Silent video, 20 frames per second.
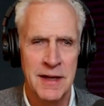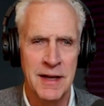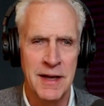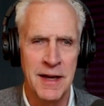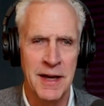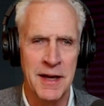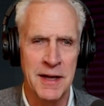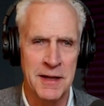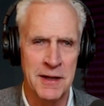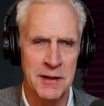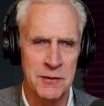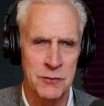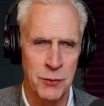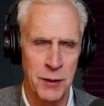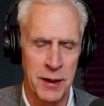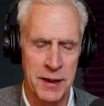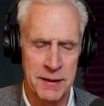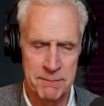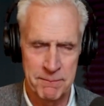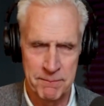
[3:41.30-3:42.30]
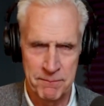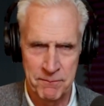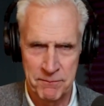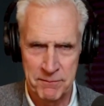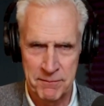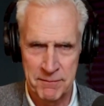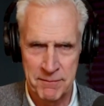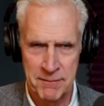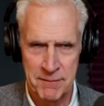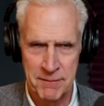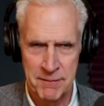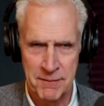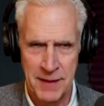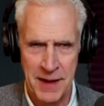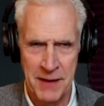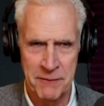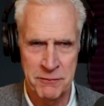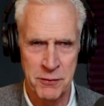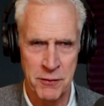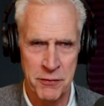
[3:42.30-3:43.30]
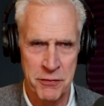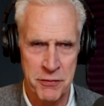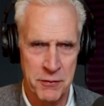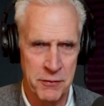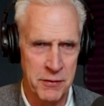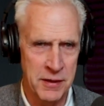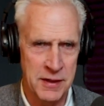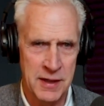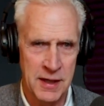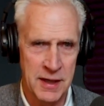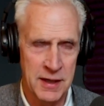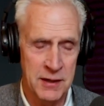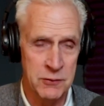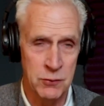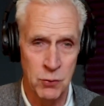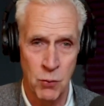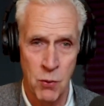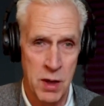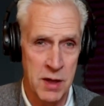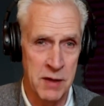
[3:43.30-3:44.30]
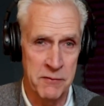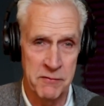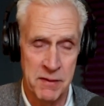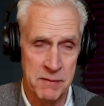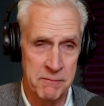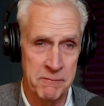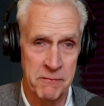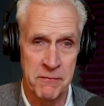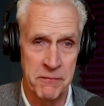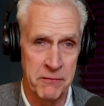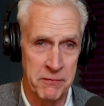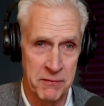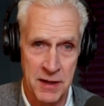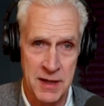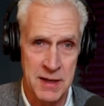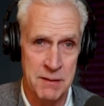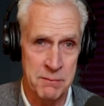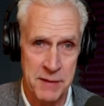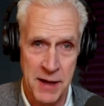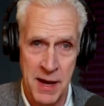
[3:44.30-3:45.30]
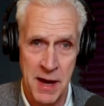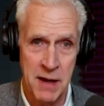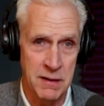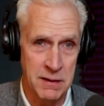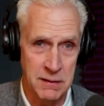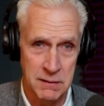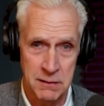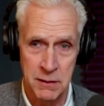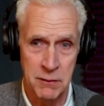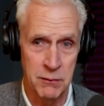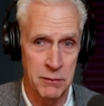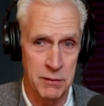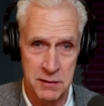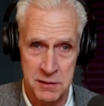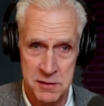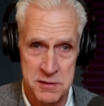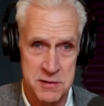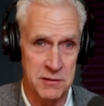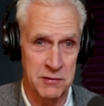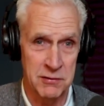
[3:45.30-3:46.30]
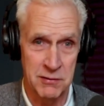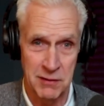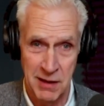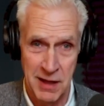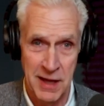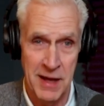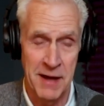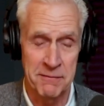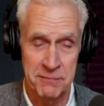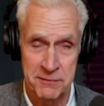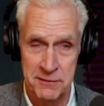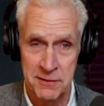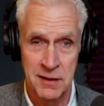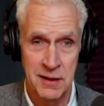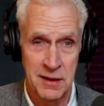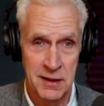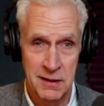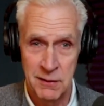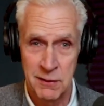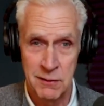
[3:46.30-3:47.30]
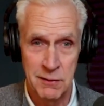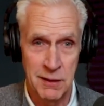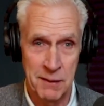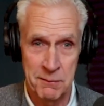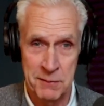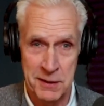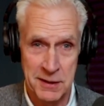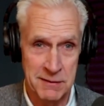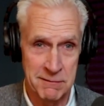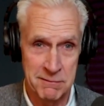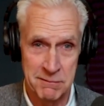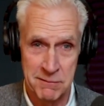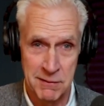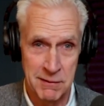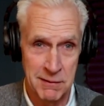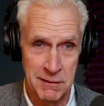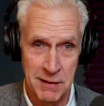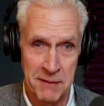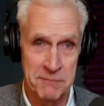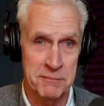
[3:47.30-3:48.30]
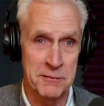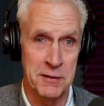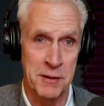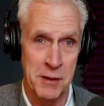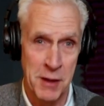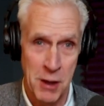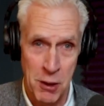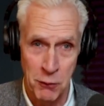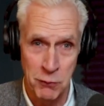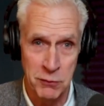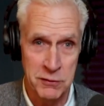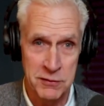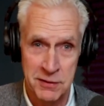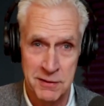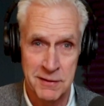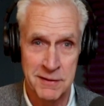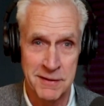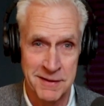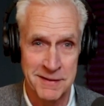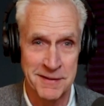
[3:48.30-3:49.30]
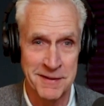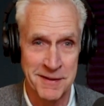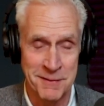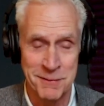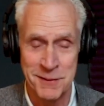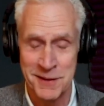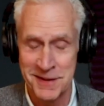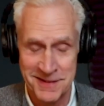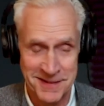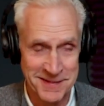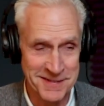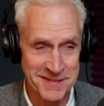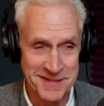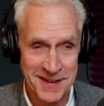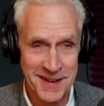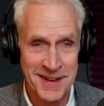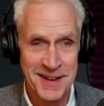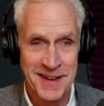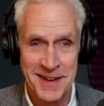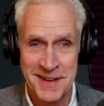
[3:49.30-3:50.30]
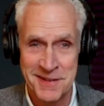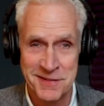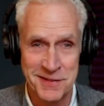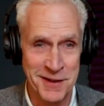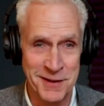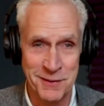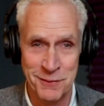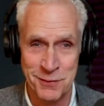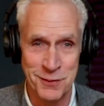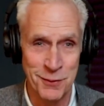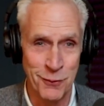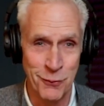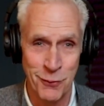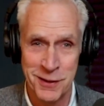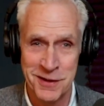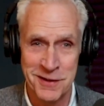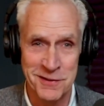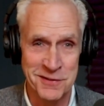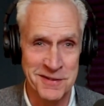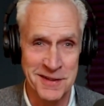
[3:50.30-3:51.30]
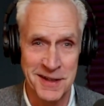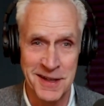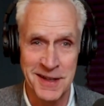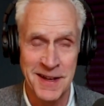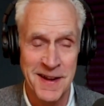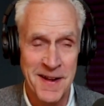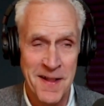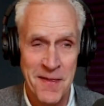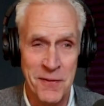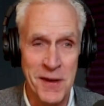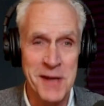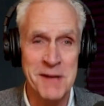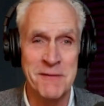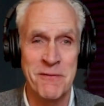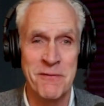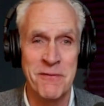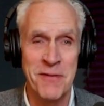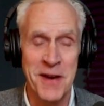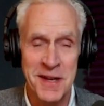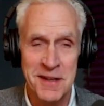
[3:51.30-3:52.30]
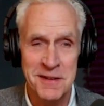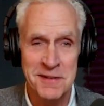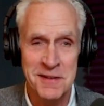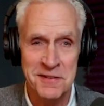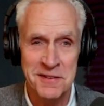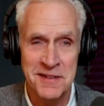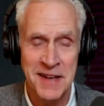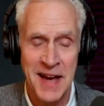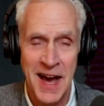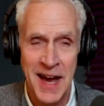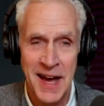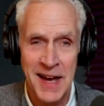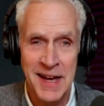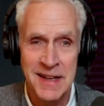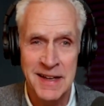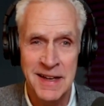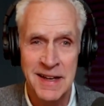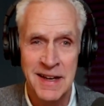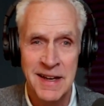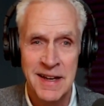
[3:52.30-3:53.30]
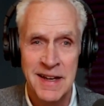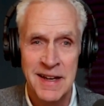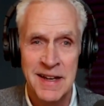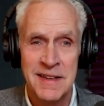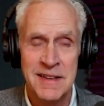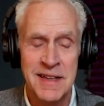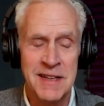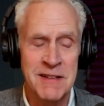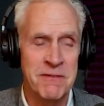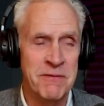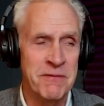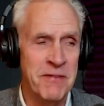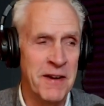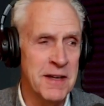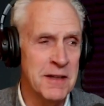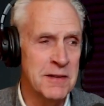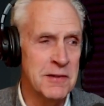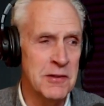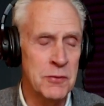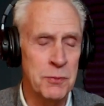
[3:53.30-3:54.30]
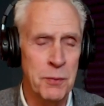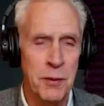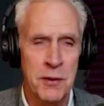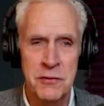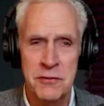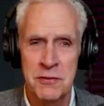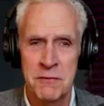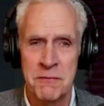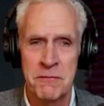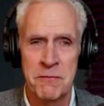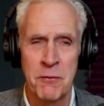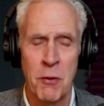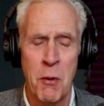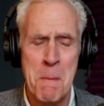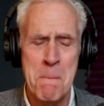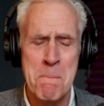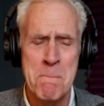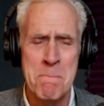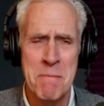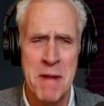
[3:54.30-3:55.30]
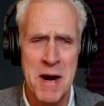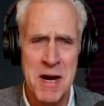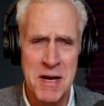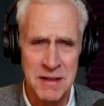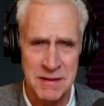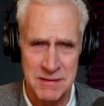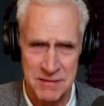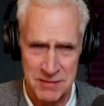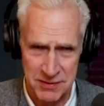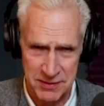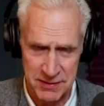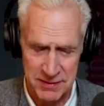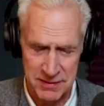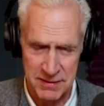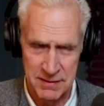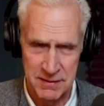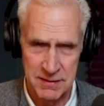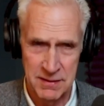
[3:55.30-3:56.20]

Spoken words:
And guess what? After 30 days, one of them flamed out. He literally just left. Left a note. He said it was the weirdest thing. They'd vetted this guy. They'd vetted this person for months,